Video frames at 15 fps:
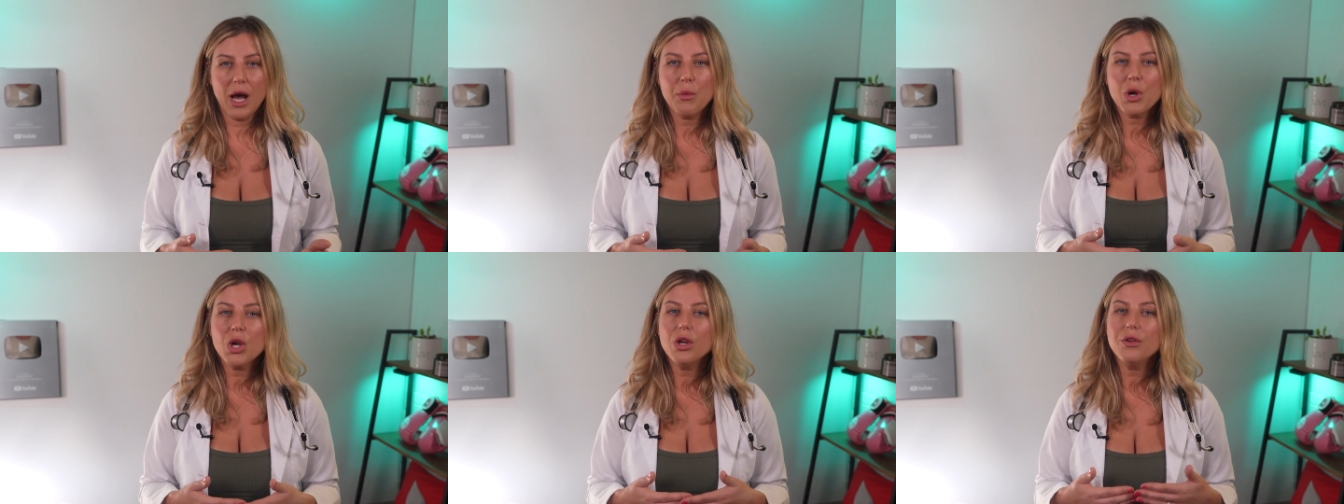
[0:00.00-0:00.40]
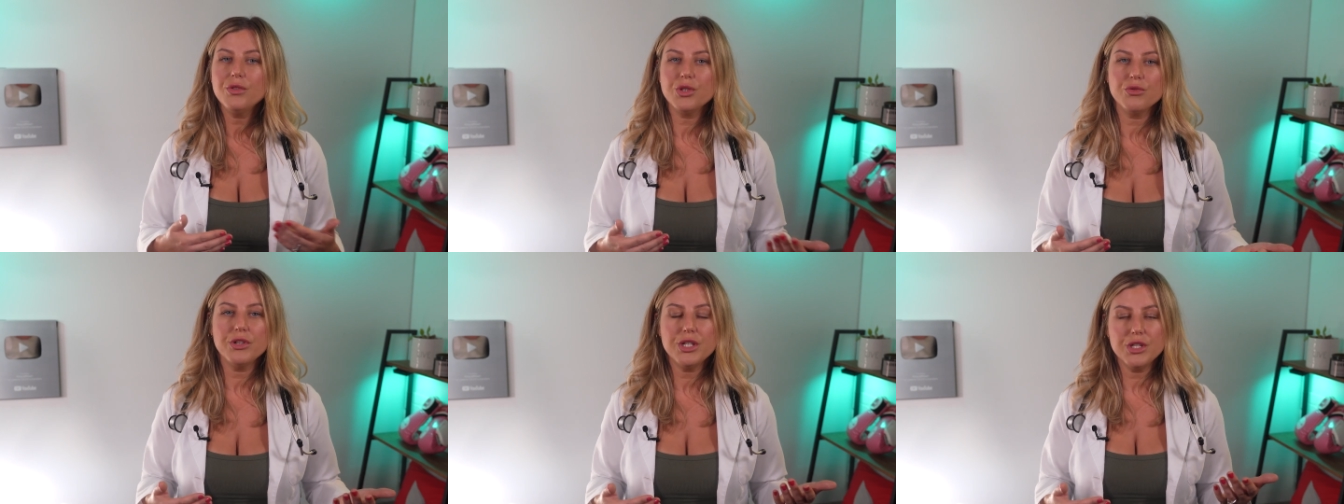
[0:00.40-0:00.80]
I would
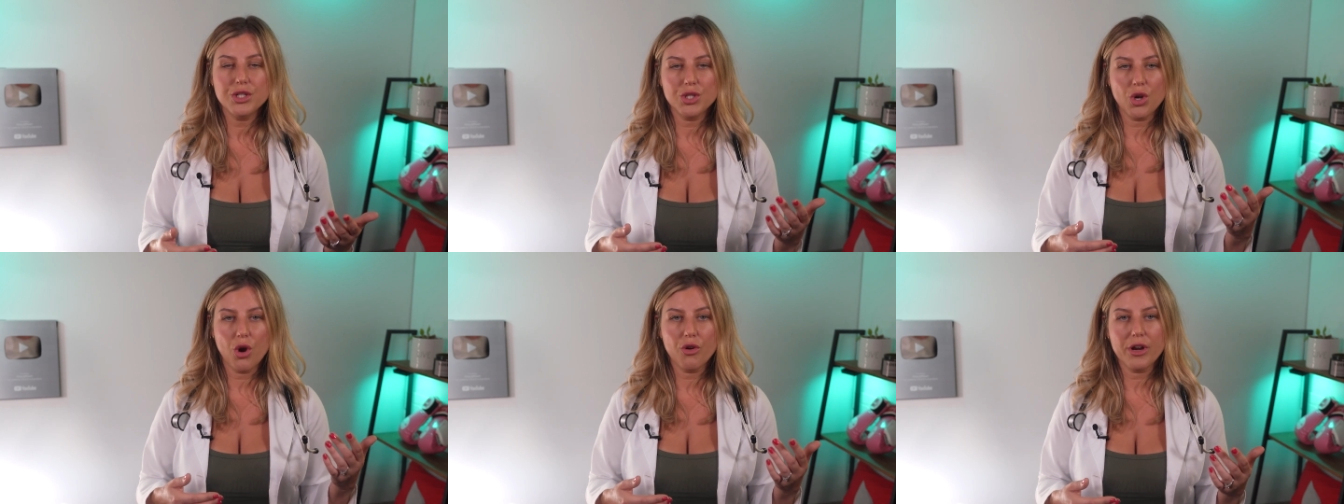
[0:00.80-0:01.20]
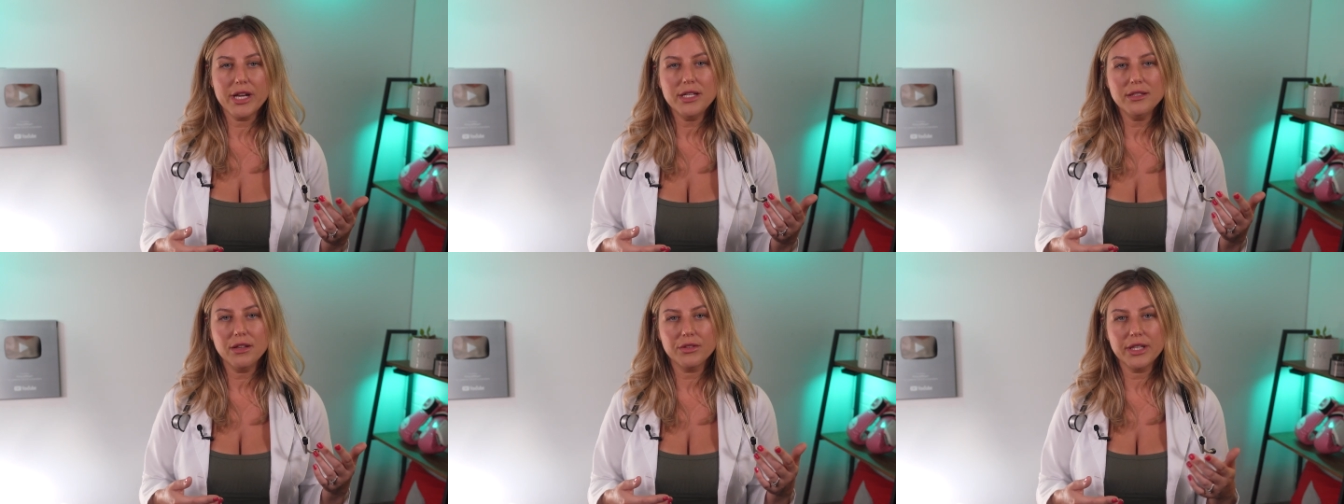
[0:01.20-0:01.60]
love to read your
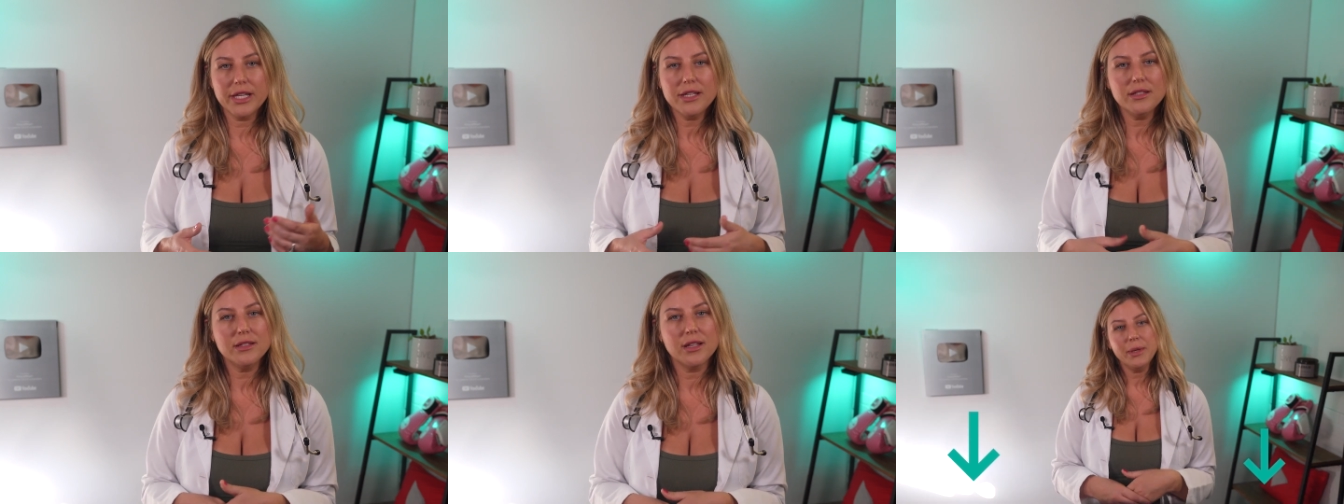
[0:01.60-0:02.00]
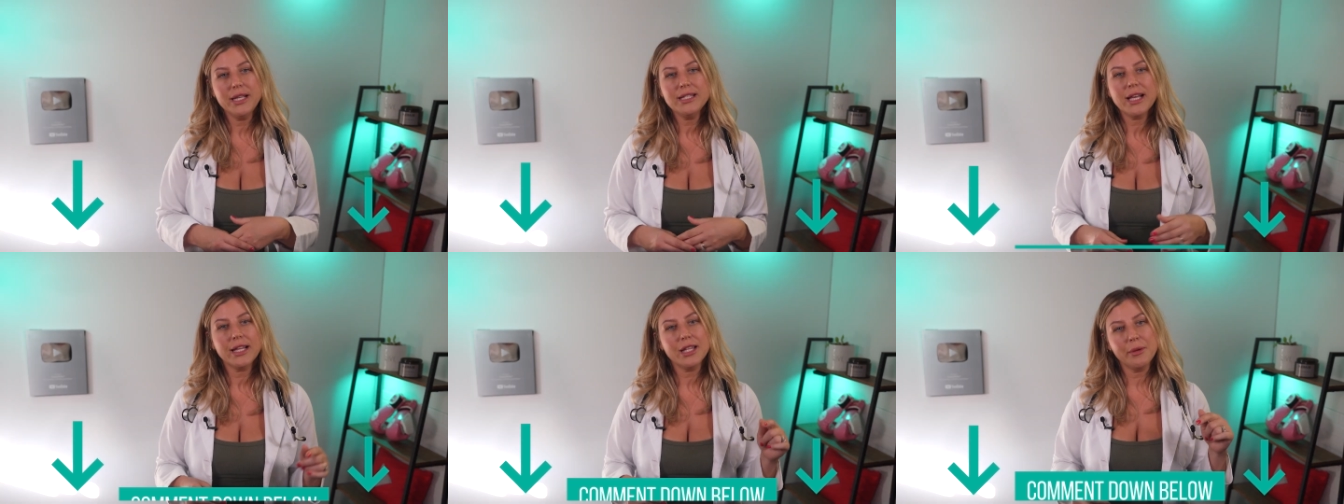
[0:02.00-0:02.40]
stories on this.
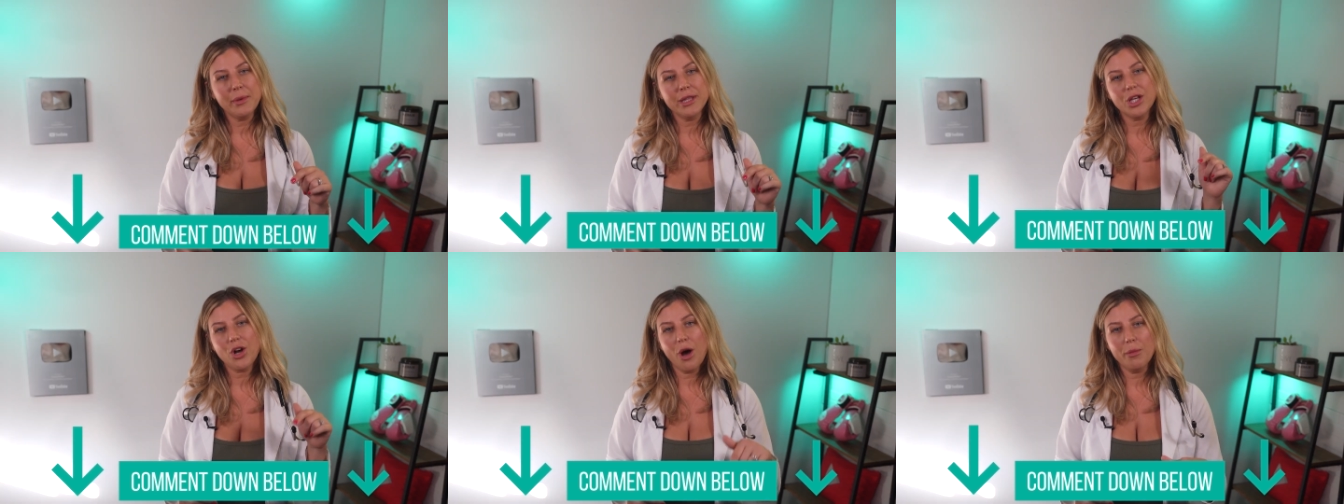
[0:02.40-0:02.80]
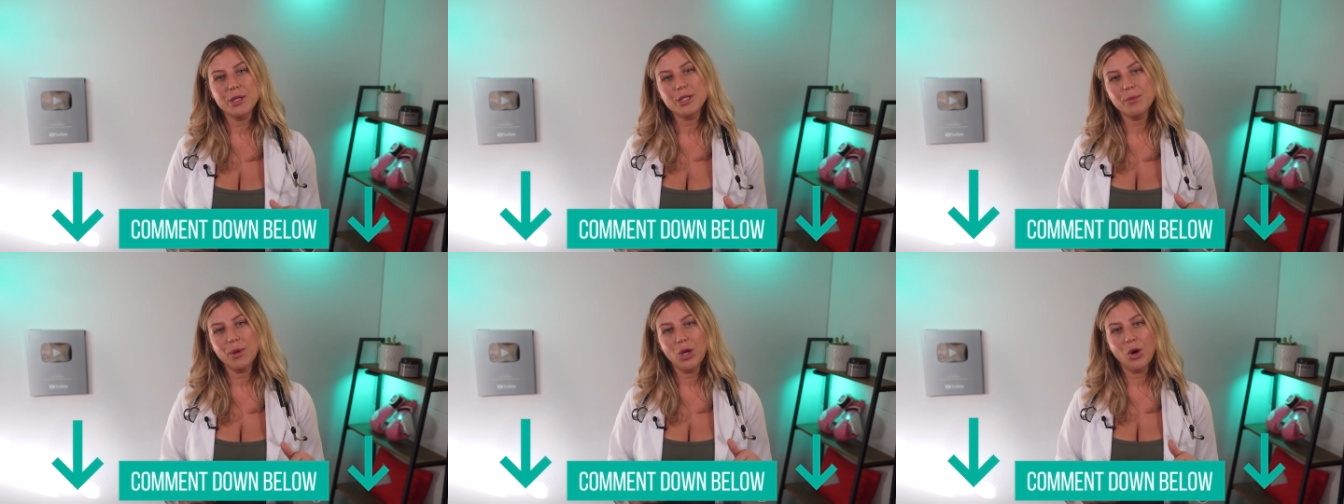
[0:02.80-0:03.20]
Please add them in the
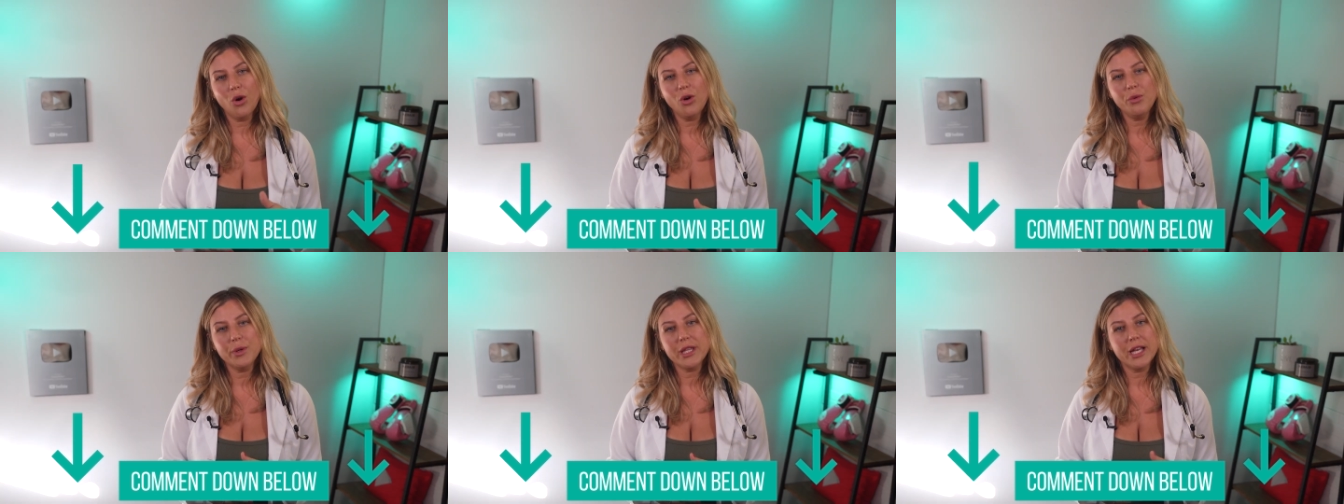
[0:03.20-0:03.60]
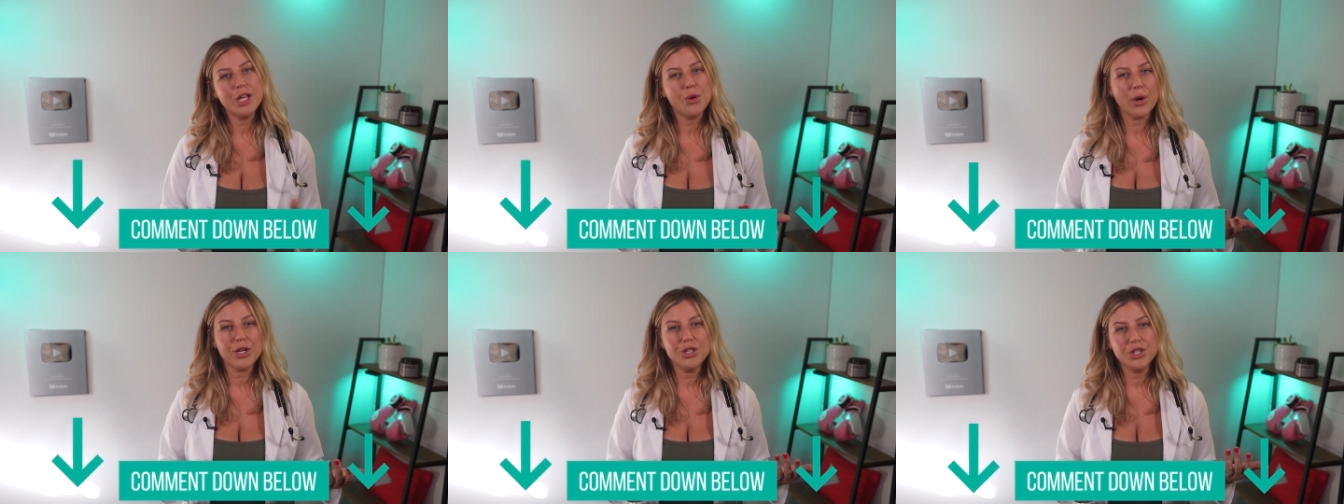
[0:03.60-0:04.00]
comments below with
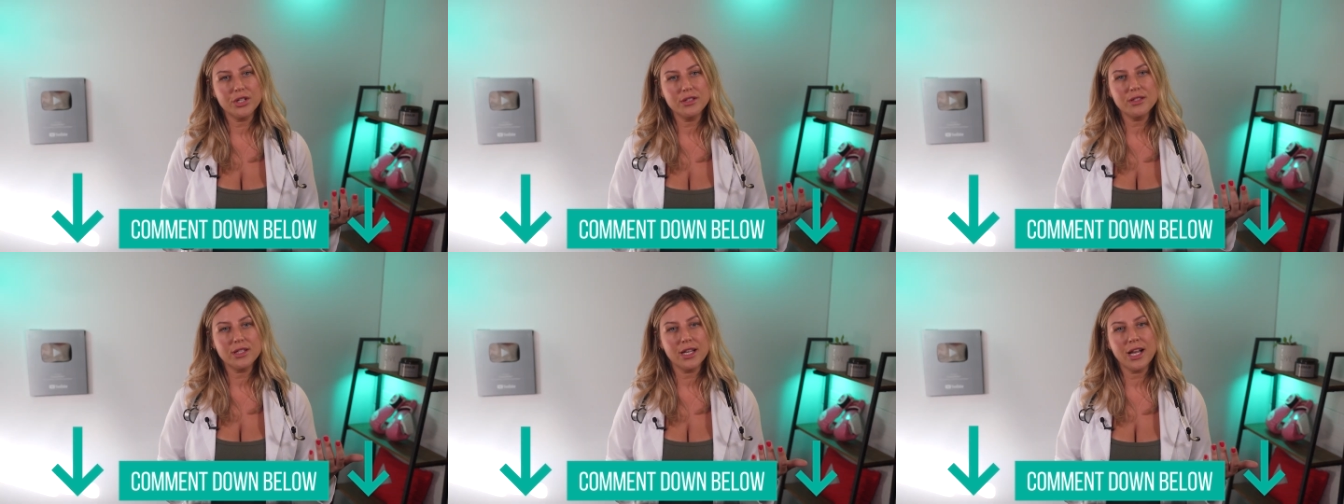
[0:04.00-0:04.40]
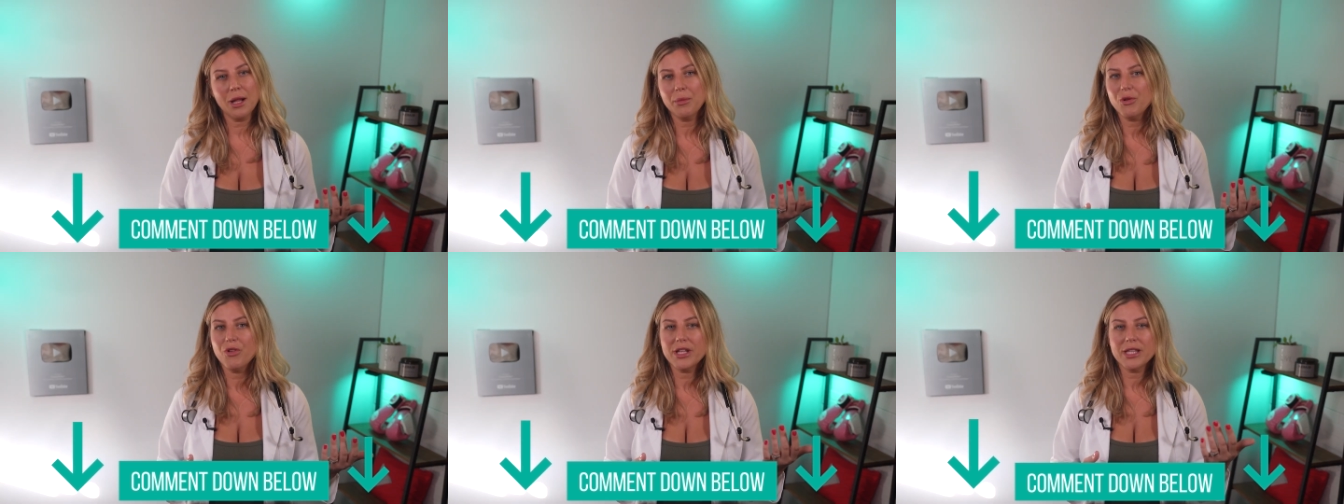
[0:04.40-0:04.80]
any questions, and
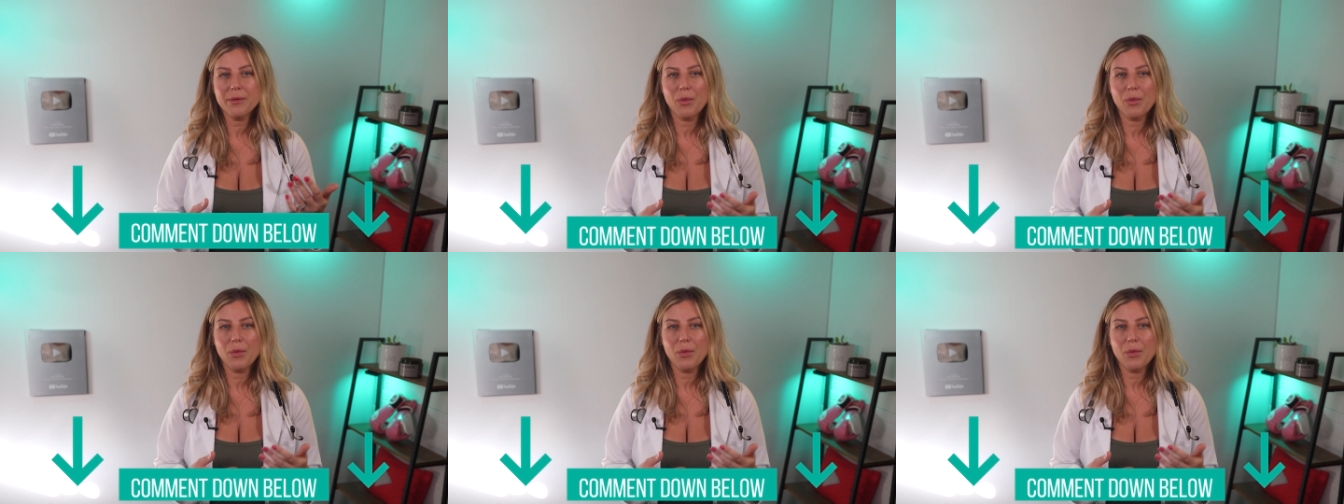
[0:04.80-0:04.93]
I'll be reading